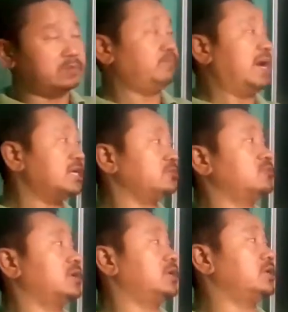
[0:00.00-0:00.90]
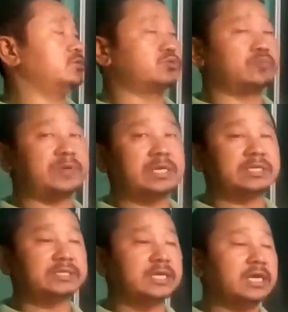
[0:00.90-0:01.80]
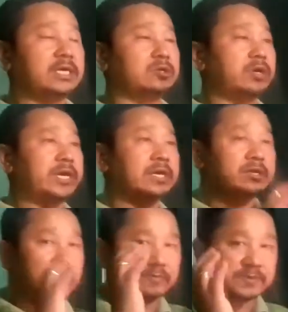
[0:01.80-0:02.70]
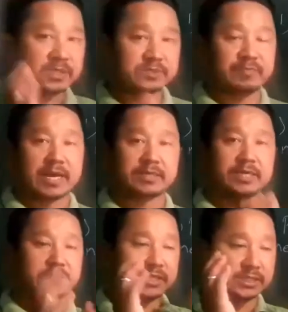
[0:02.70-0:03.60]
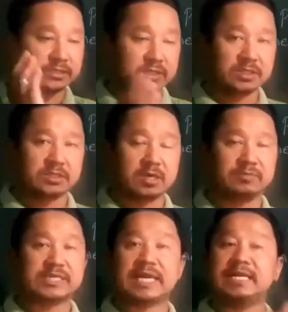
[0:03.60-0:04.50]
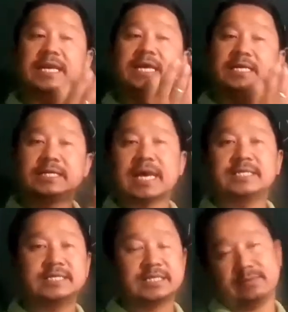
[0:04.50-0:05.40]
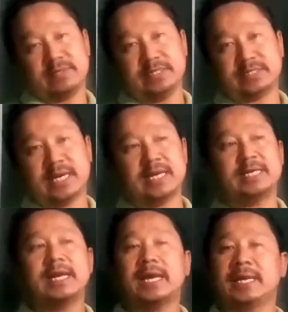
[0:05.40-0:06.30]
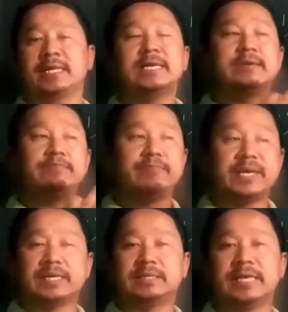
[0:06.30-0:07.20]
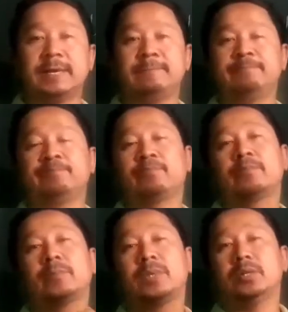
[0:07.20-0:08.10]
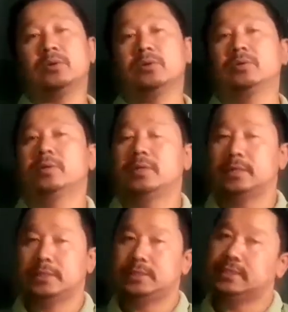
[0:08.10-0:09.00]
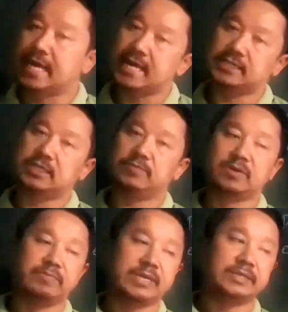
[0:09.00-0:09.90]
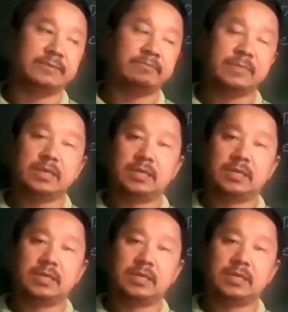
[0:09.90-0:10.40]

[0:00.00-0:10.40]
particularly neutrophils, engulfs us bacteria, disease causing germs and digest them inside and make them inactive, or make them